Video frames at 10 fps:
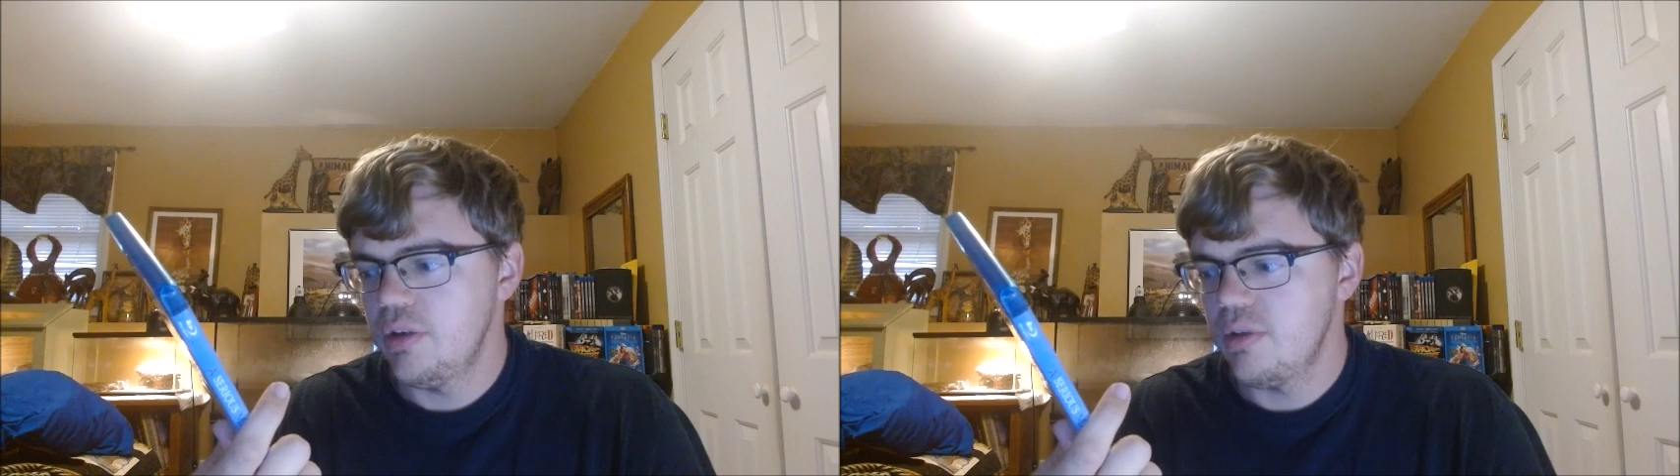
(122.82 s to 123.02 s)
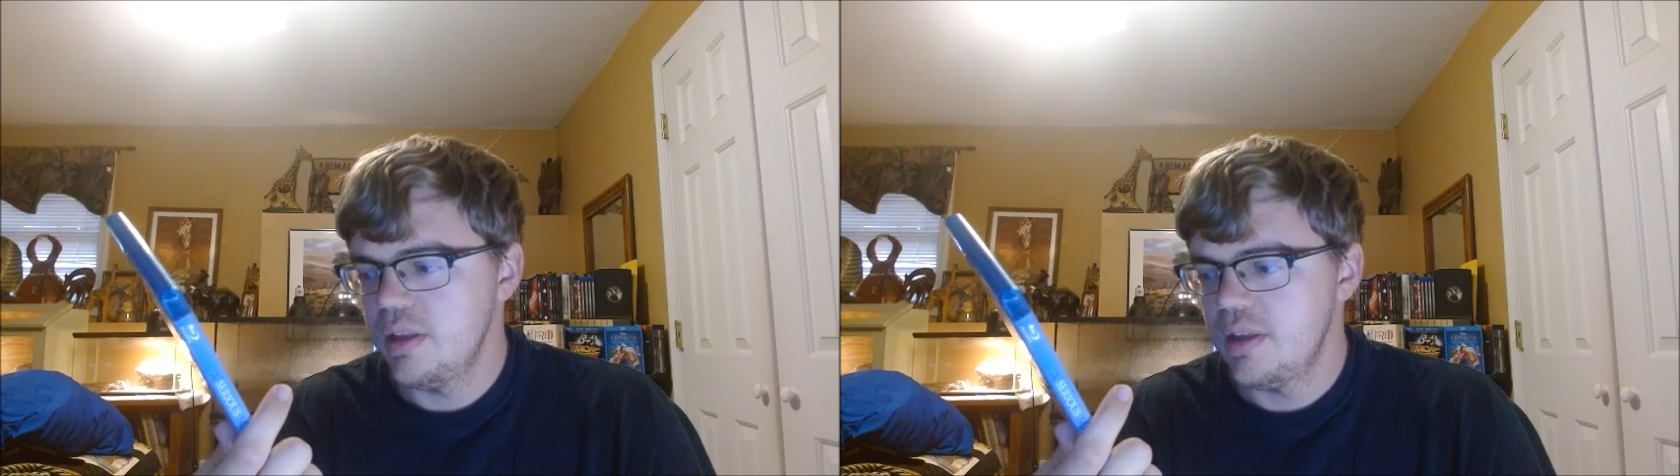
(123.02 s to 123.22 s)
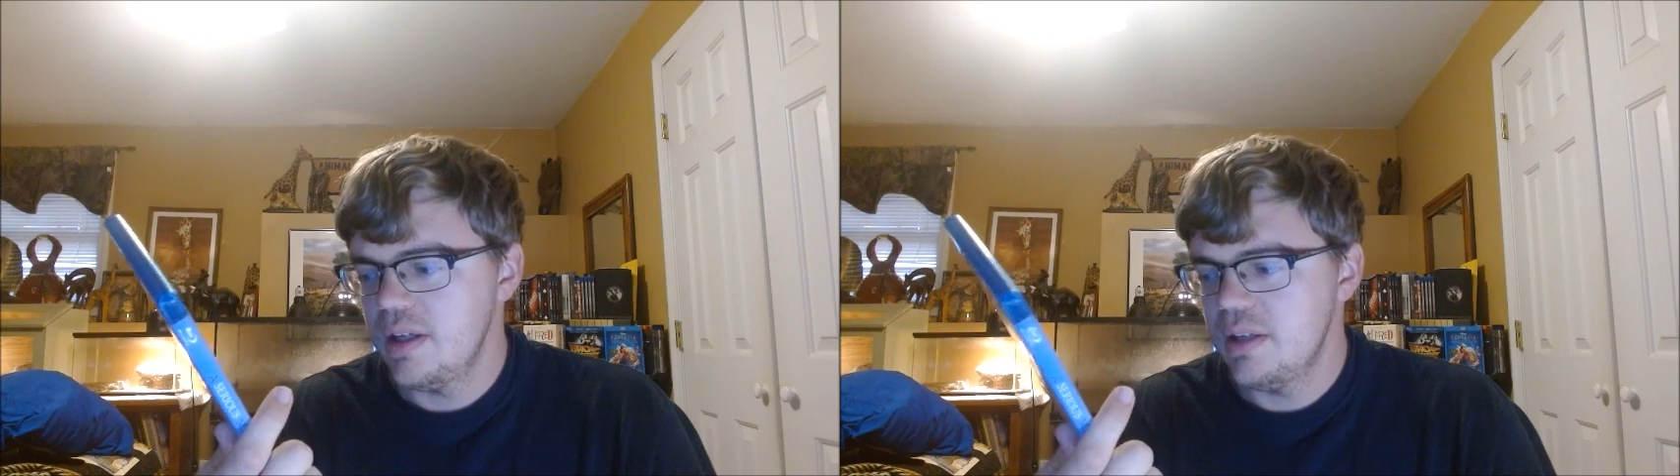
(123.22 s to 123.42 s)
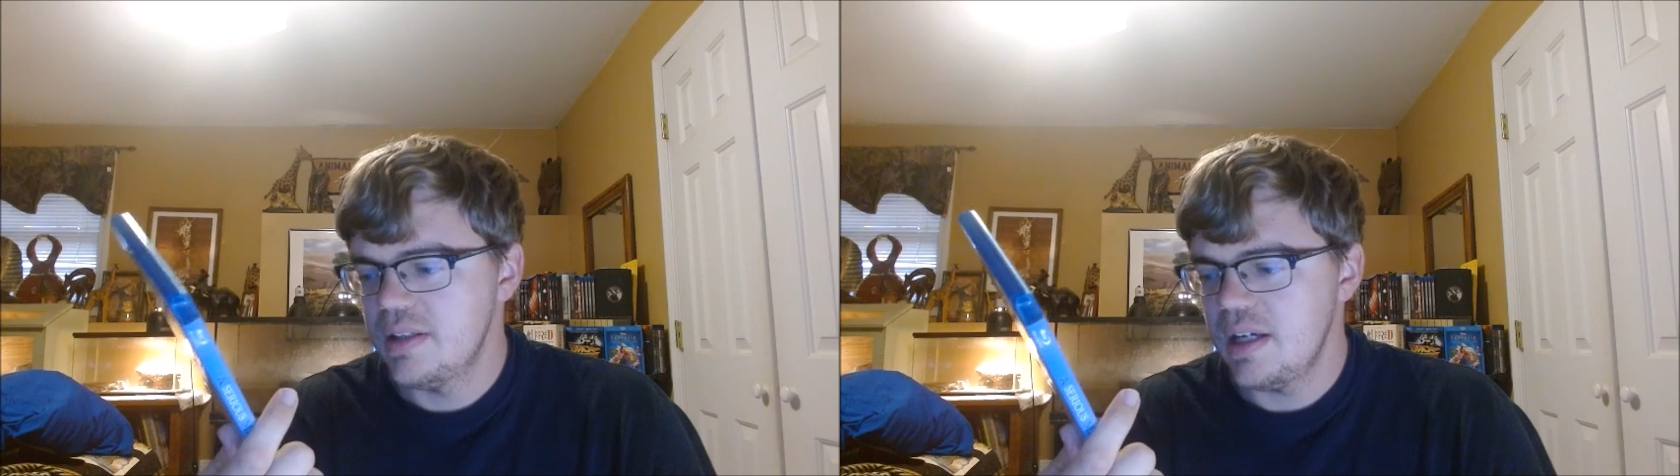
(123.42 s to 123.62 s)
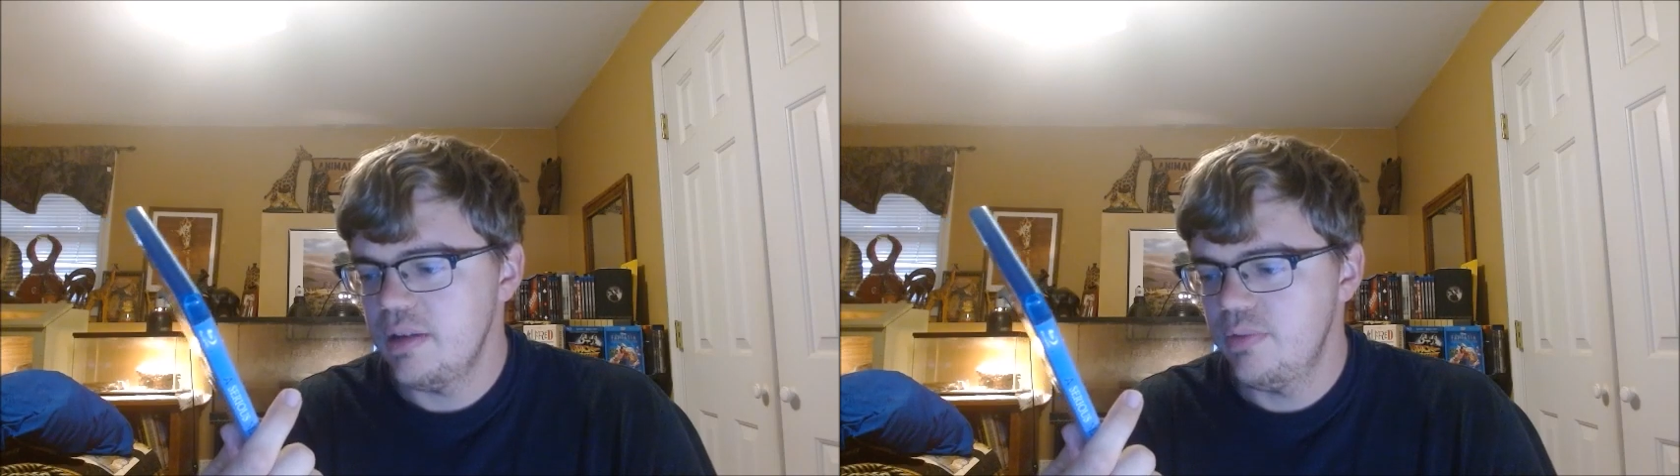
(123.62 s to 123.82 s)
great
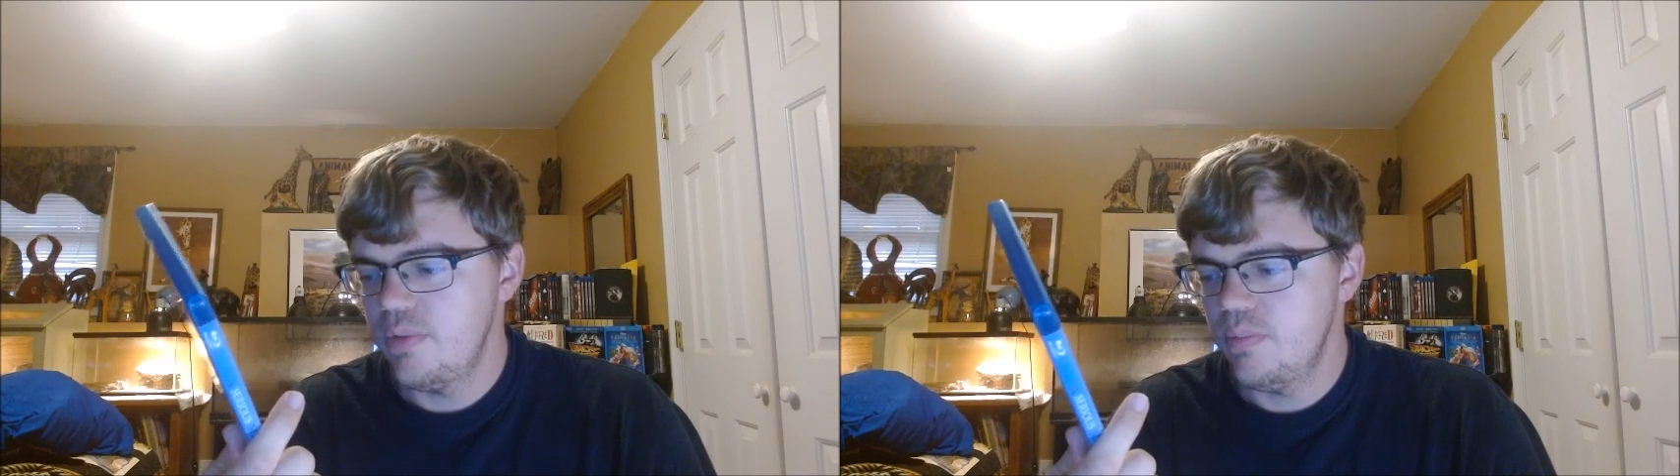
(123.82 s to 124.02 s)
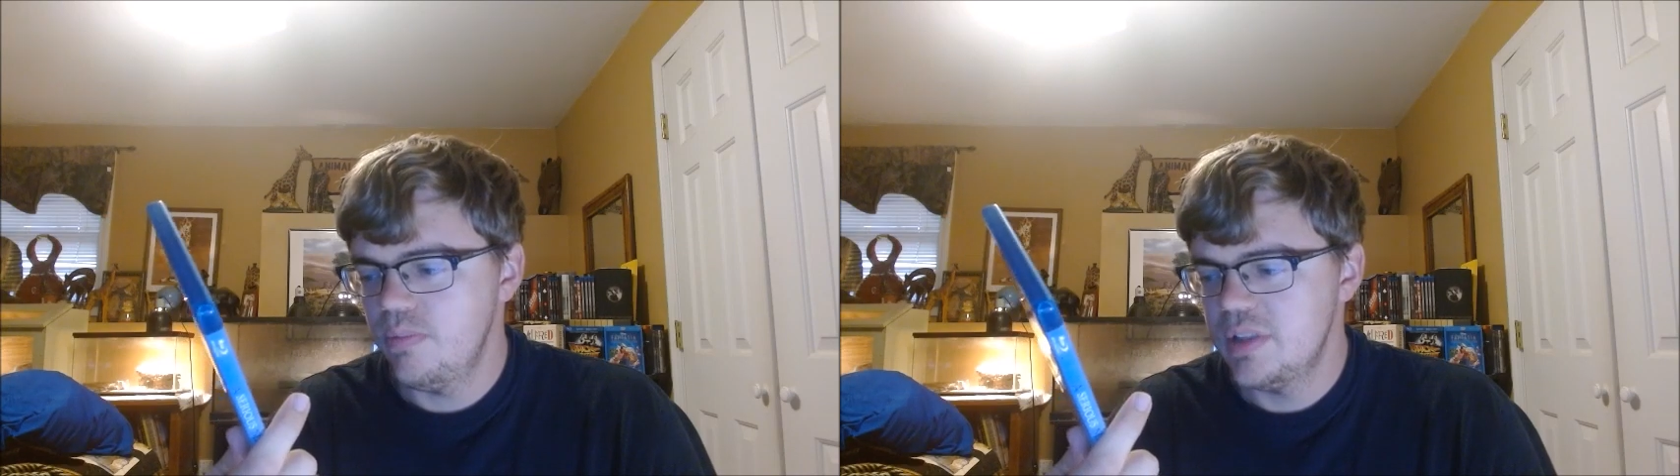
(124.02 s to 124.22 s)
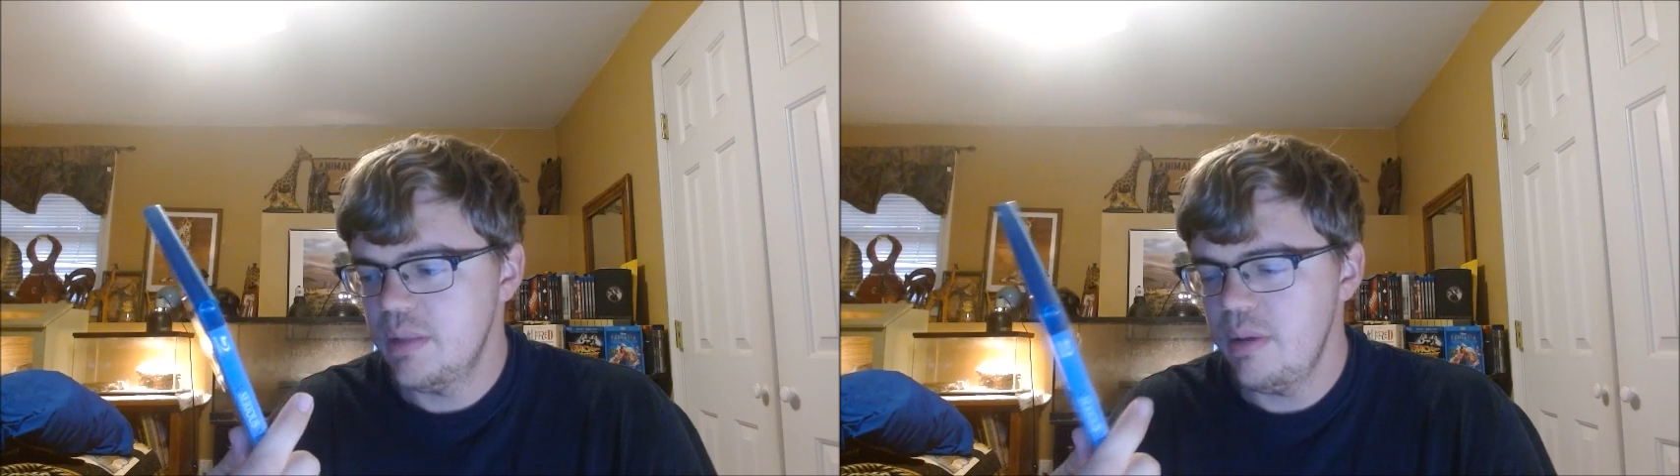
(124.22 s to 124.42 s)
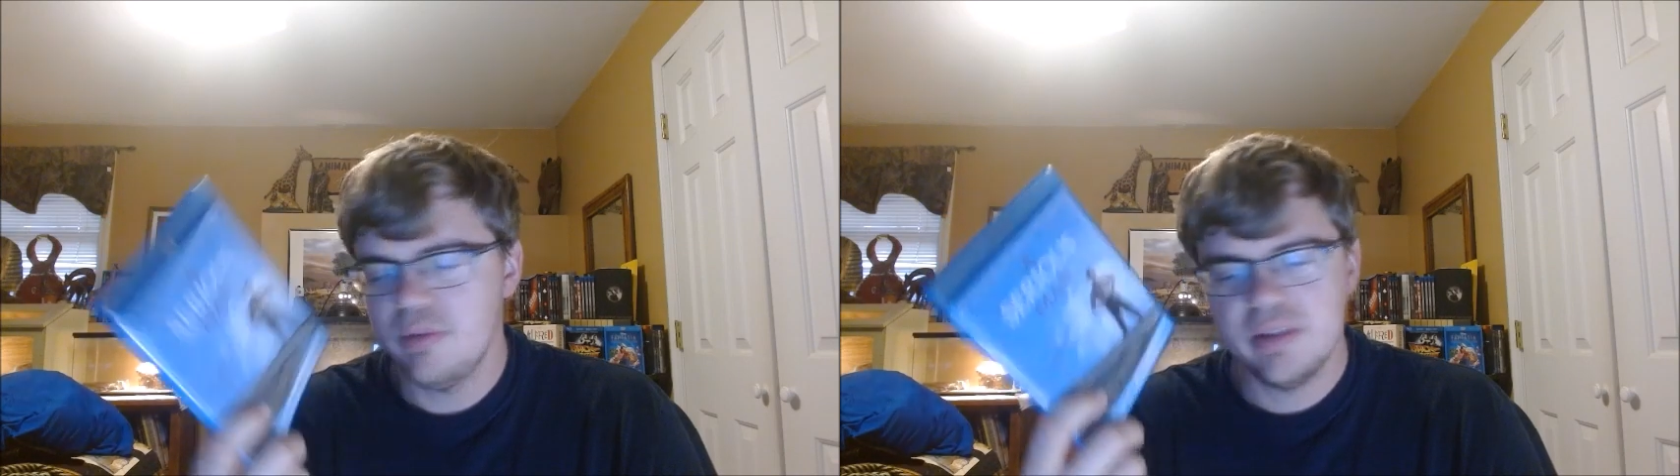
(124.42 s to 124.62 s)
things. Some people